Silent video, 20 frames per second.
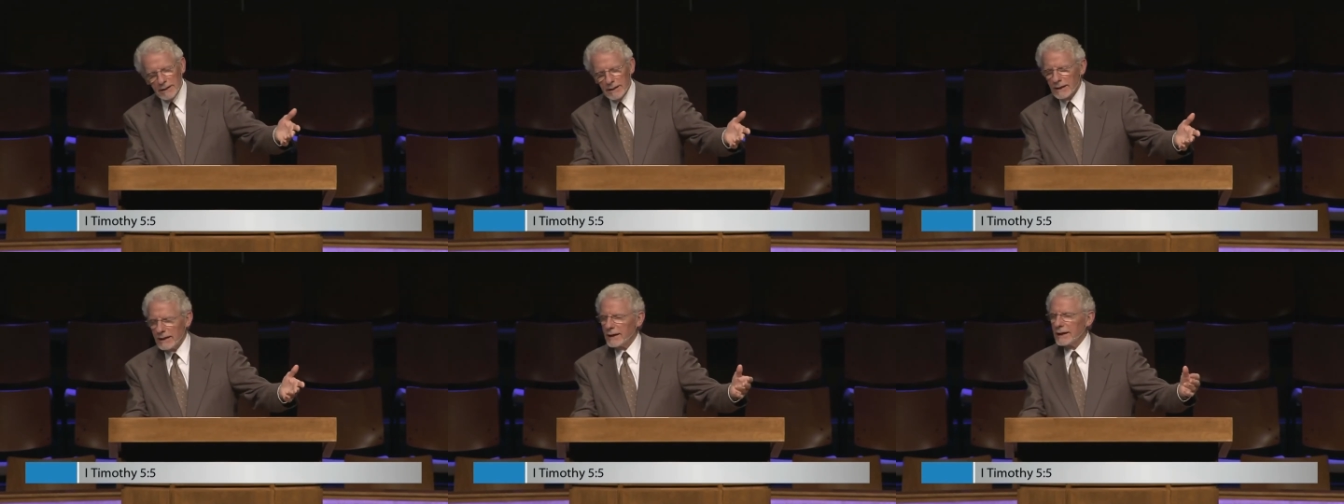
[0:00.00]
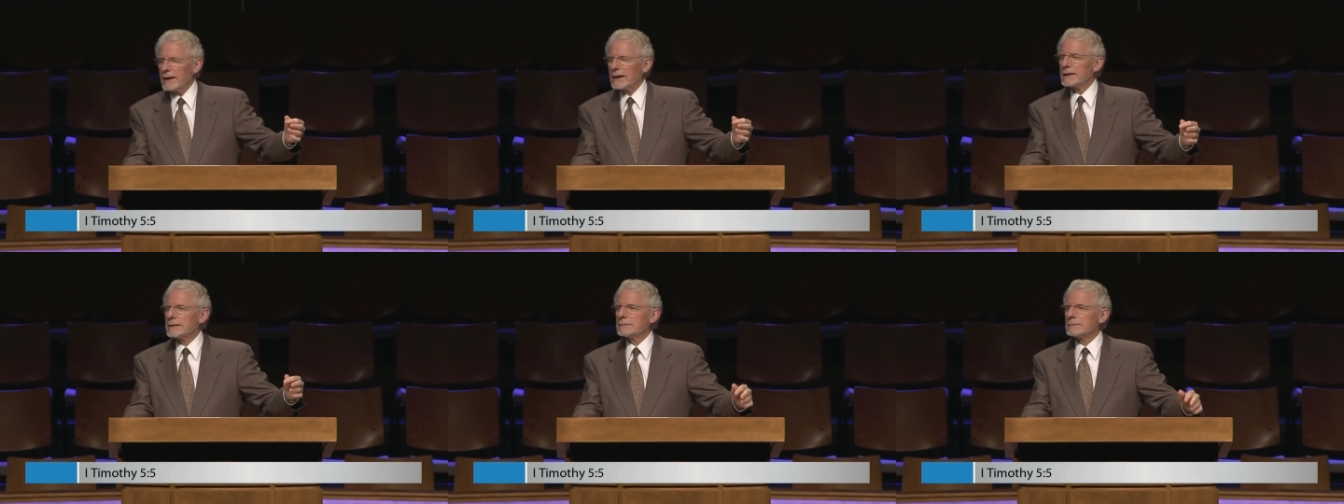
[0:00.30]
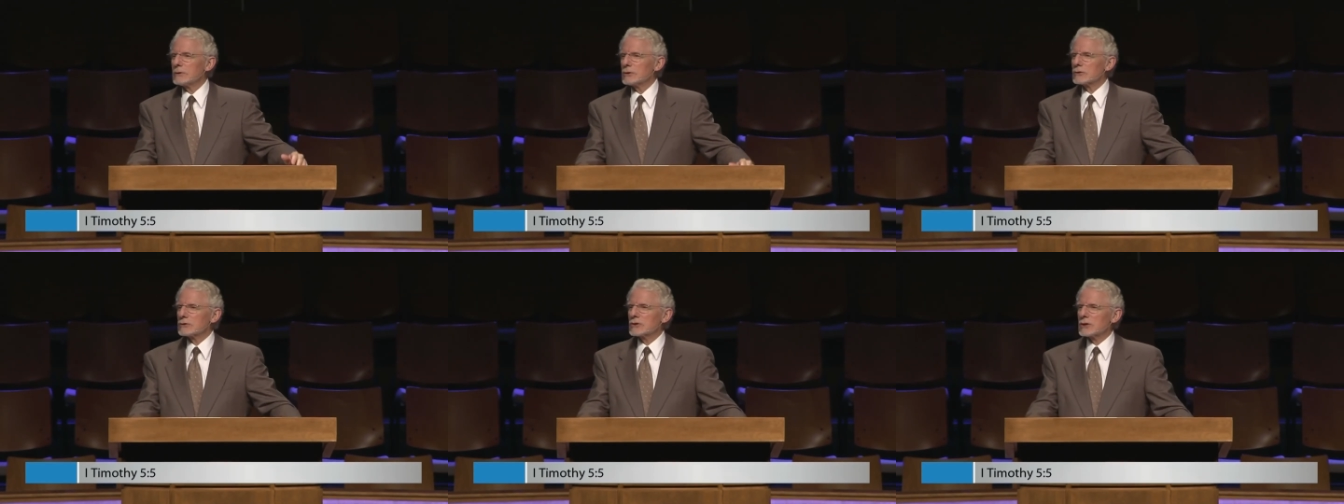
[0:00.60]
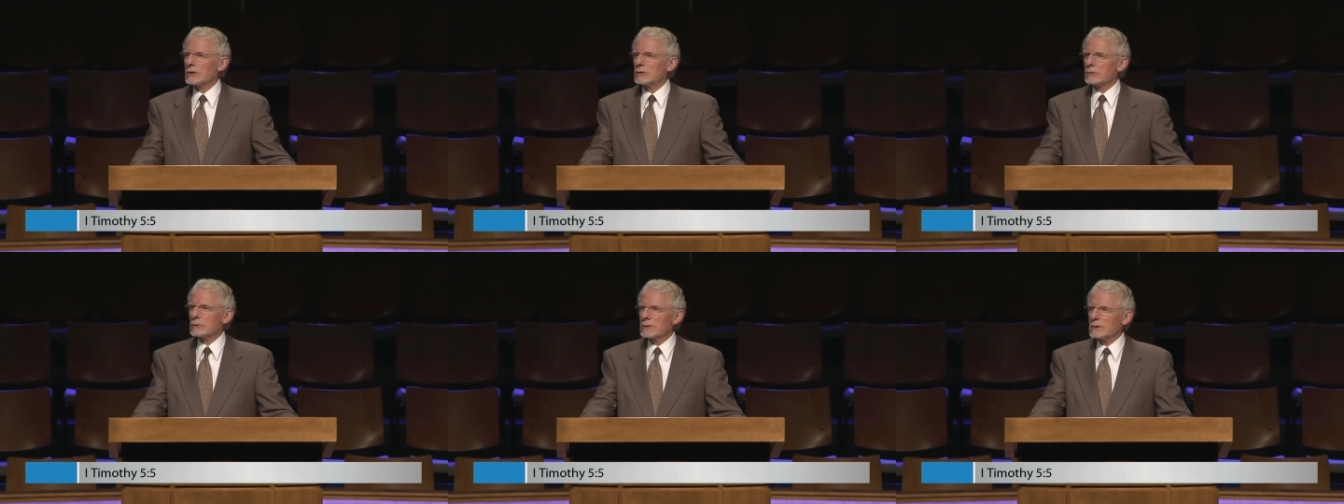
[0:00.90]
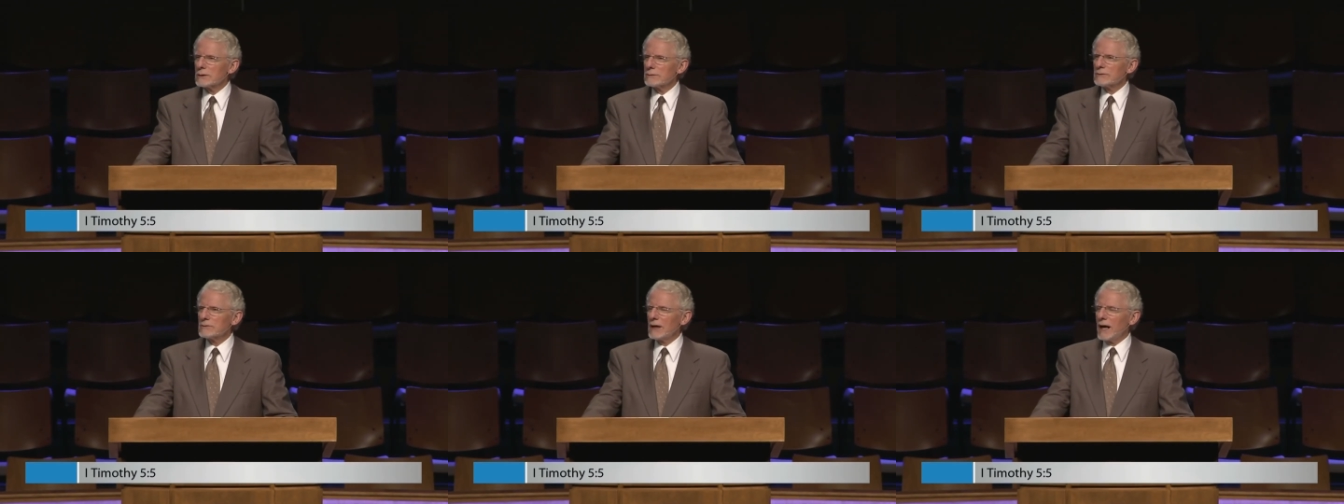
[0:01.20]
uh, um, their children
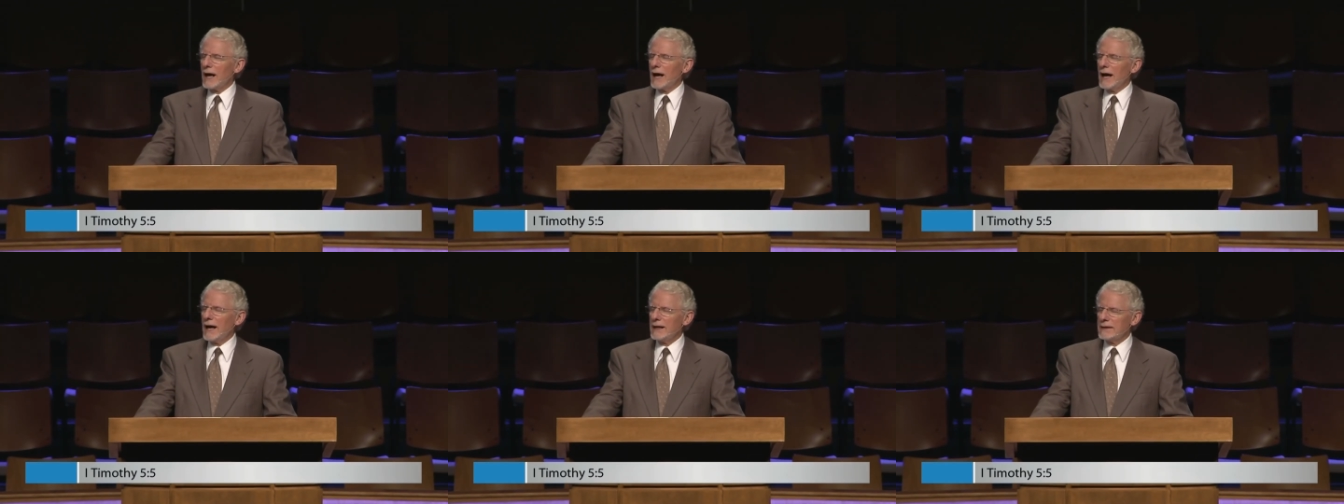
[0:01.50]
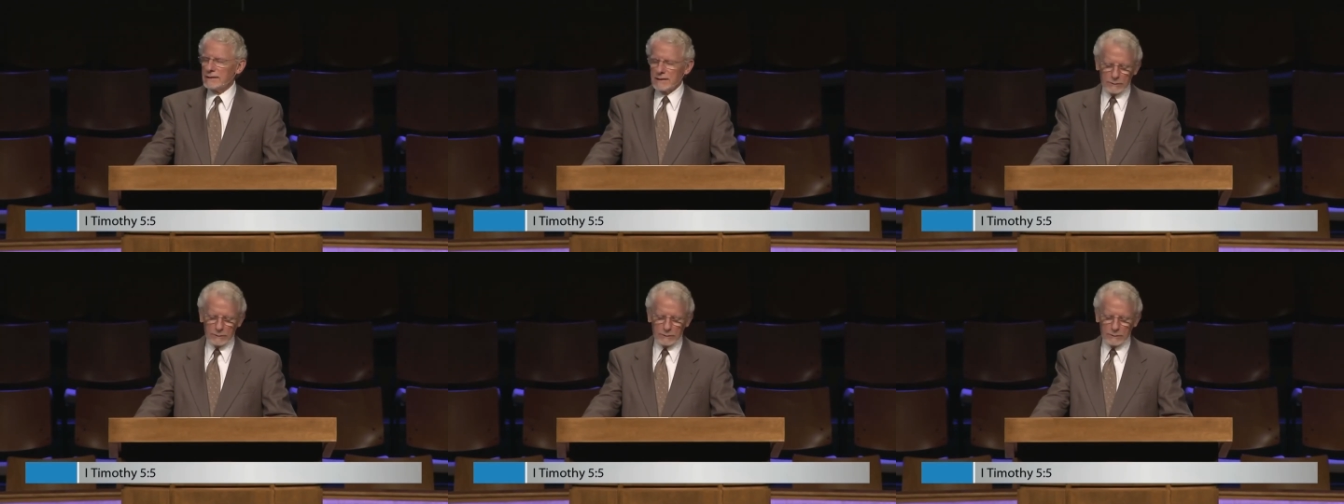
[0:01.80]
have died.